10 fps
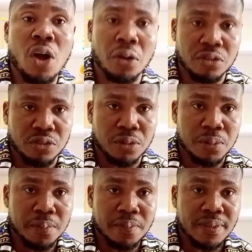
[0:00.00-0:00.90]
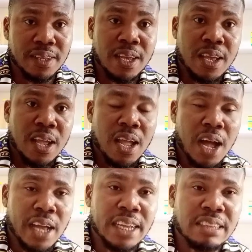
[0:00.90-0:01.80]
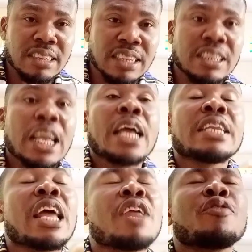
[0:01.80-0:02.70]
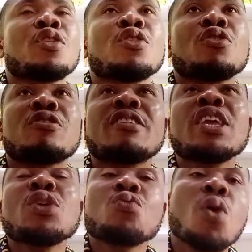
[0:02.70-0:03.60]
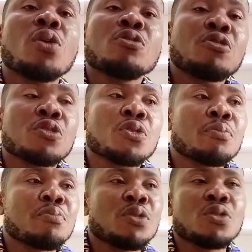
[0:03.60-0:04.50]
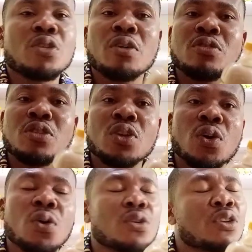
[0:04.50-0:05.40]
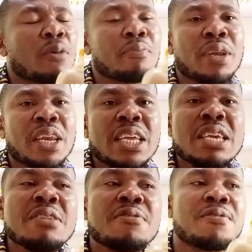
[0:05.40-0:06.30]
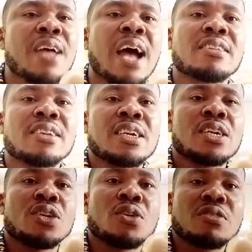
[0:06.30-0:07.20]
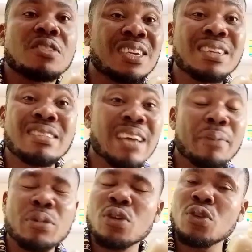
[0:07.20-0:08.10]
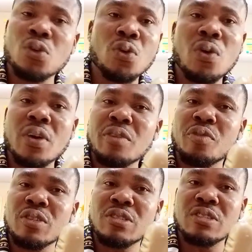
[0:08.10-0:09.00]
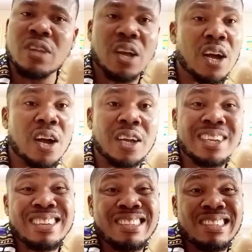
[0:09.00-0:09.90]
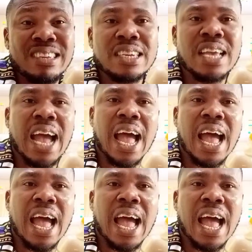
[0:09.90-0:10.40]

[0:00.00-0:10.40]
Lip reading: also. Are you getting it? Then if you still want to, you don't believe that your skin type, you don't know if it's easy